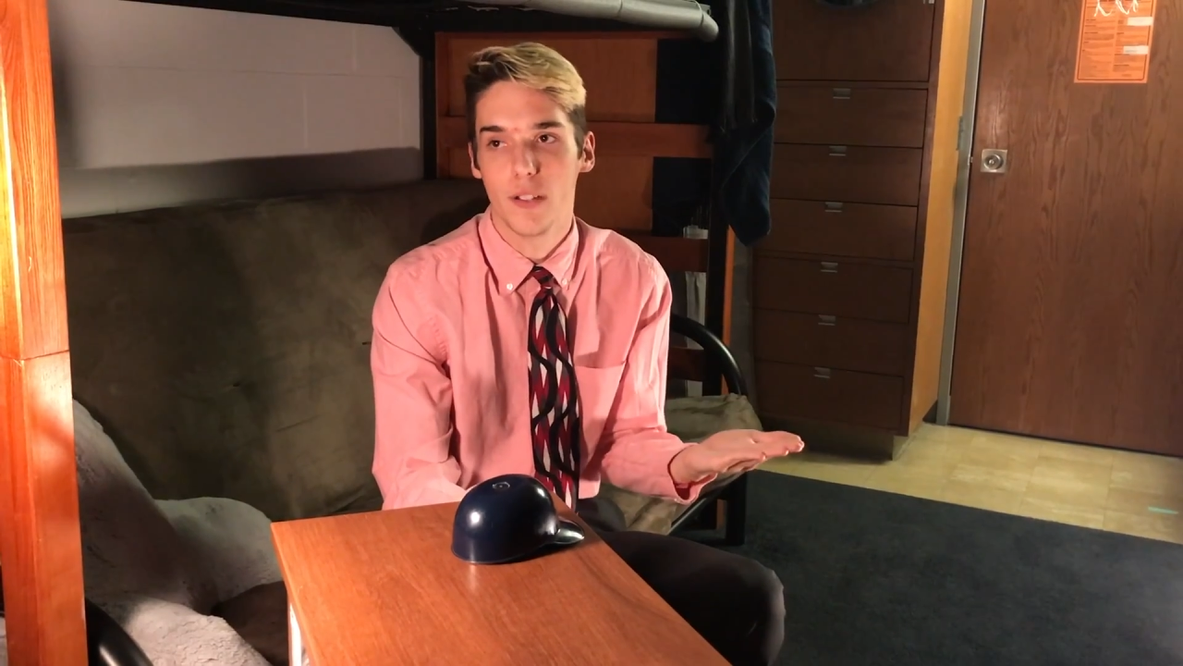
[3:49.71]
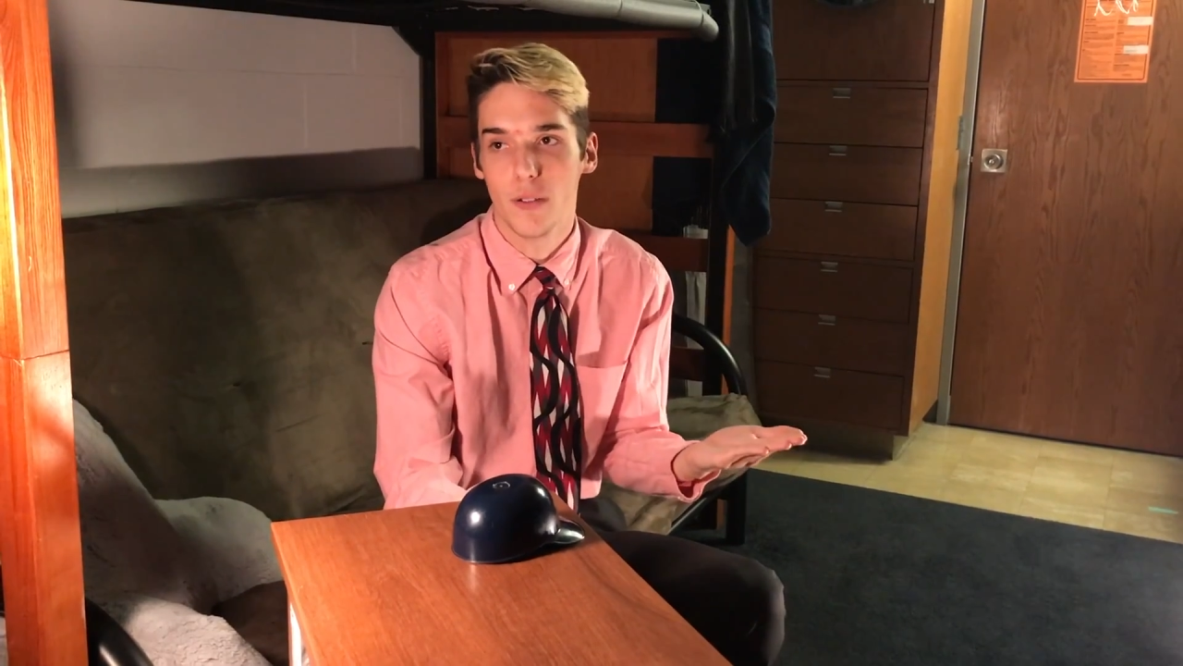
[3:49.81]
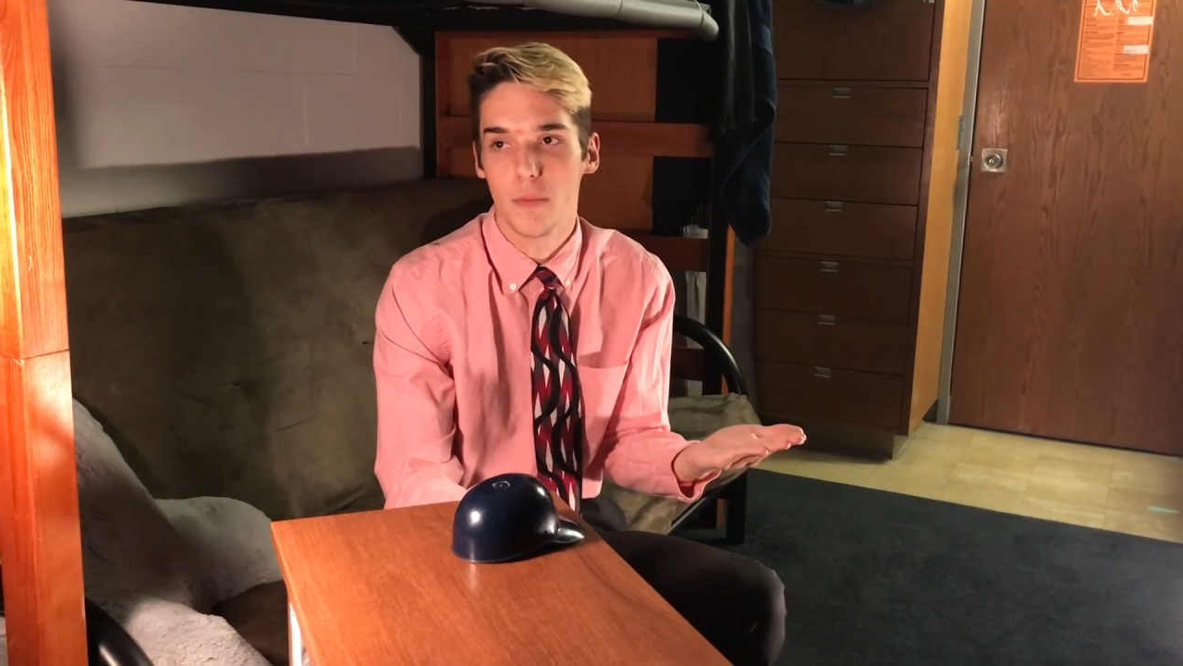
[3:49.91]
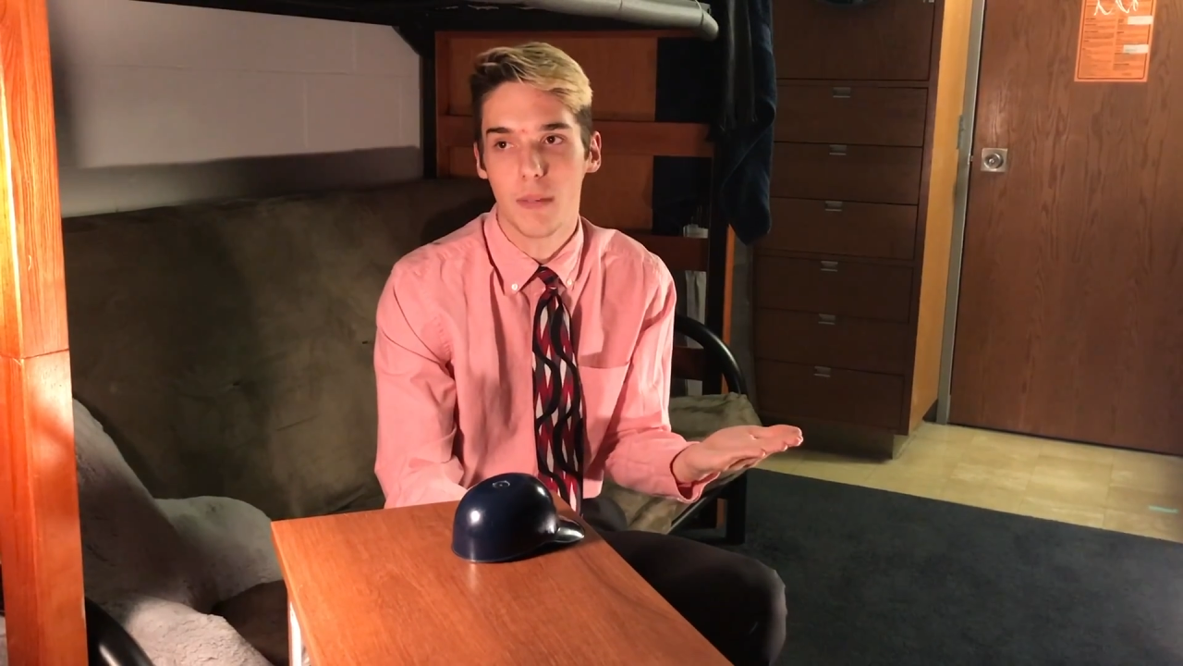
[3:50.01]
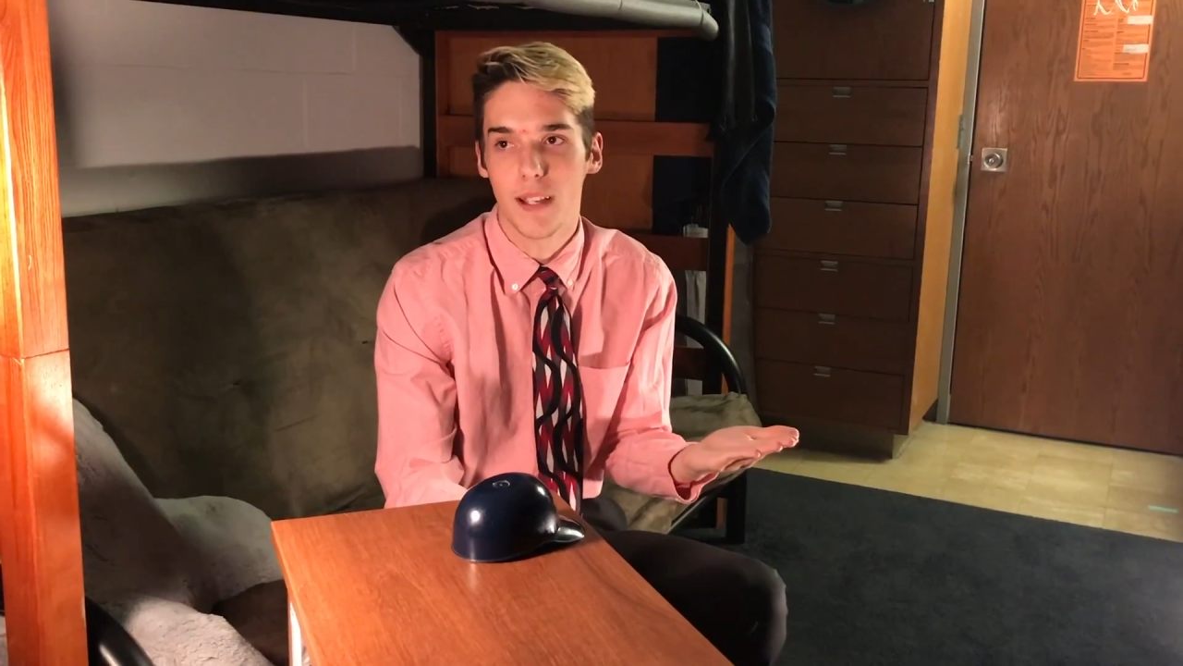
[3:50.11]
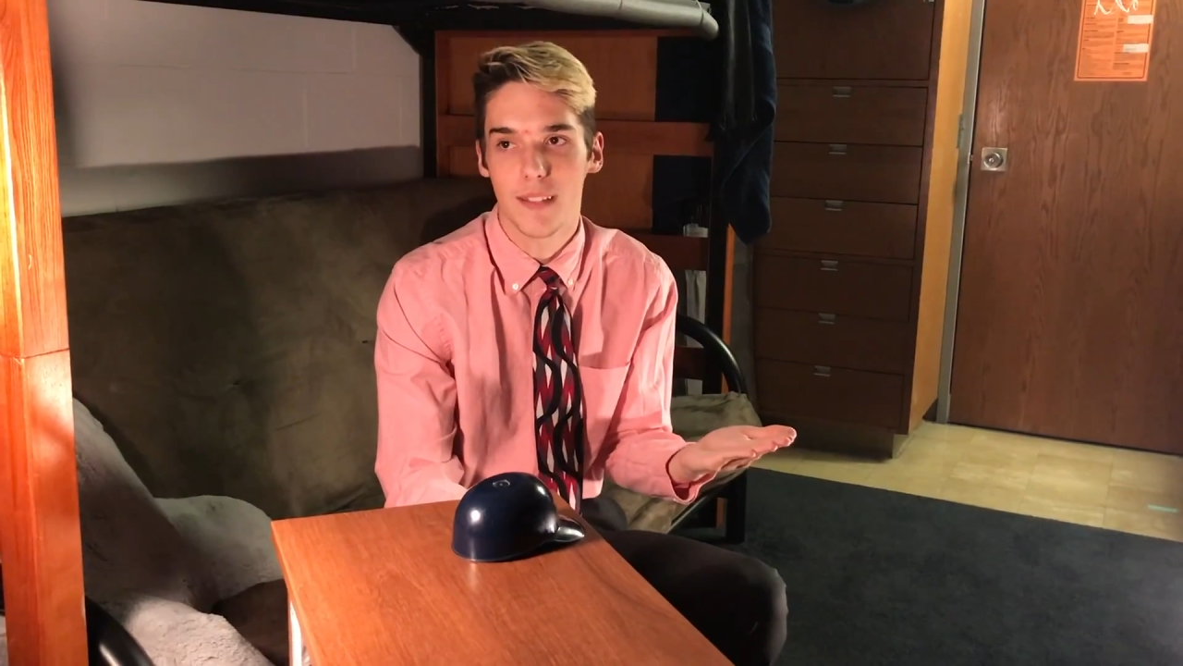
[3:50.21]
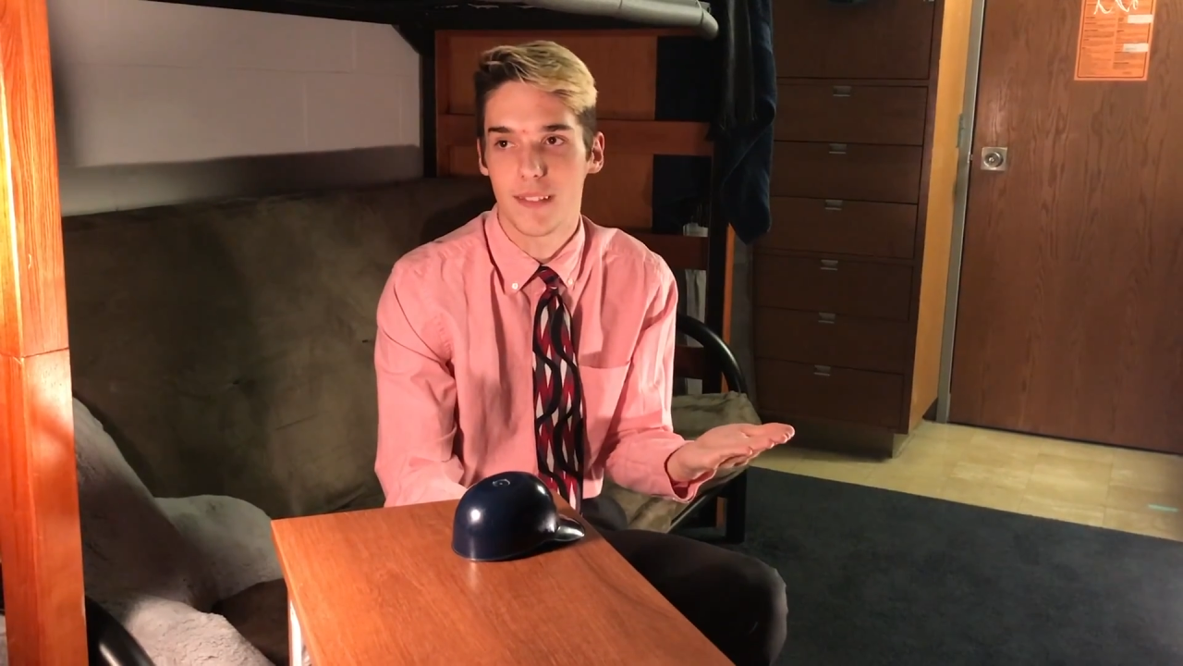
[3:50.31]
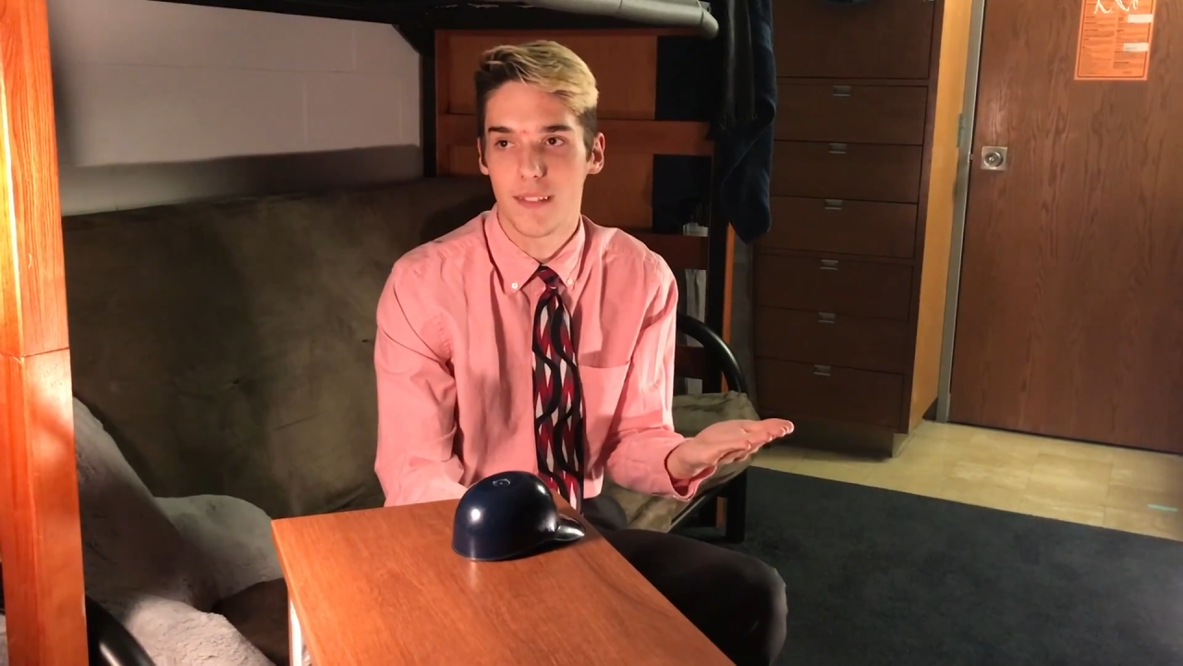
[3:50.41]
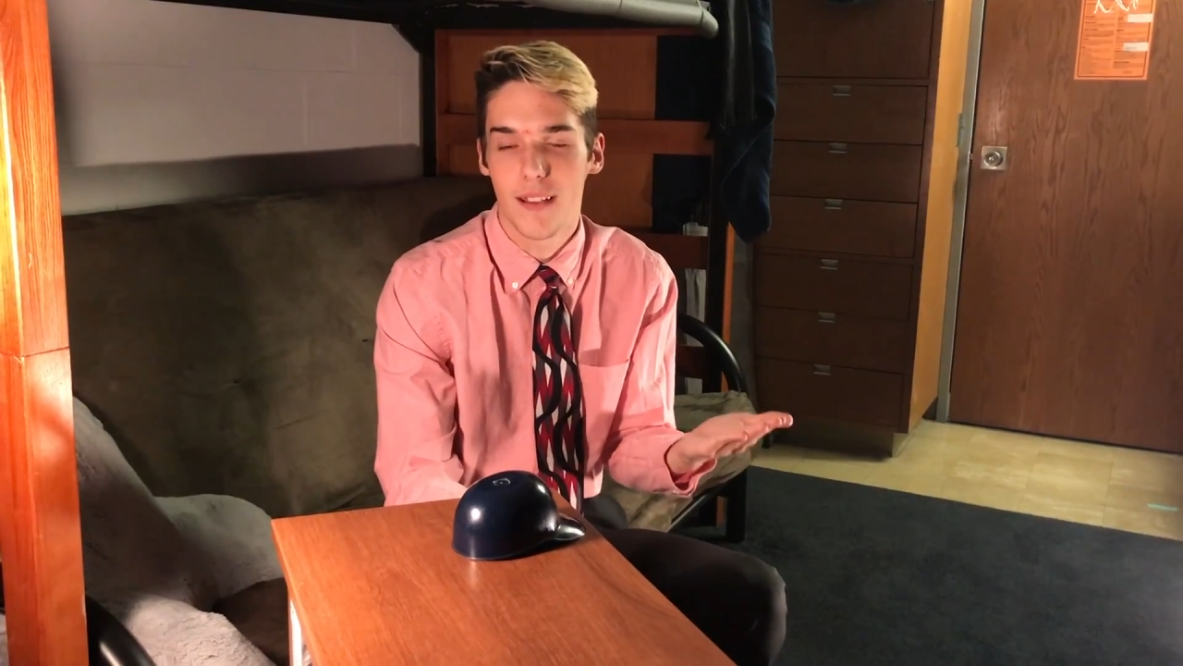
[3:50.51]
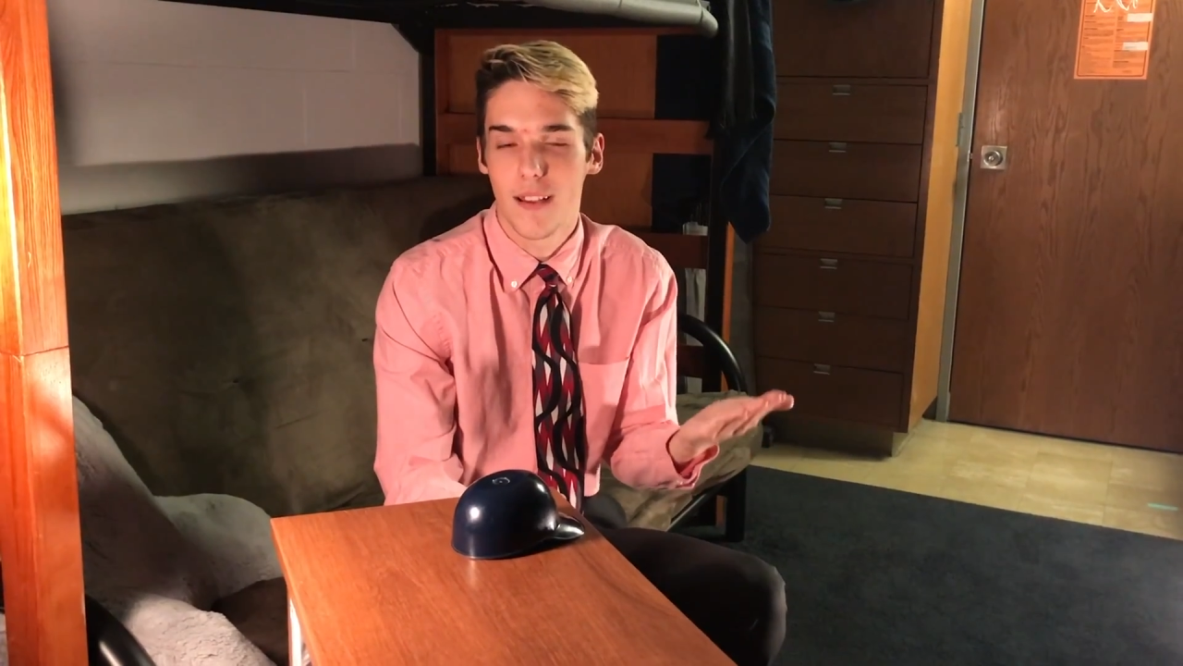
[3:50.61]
do it because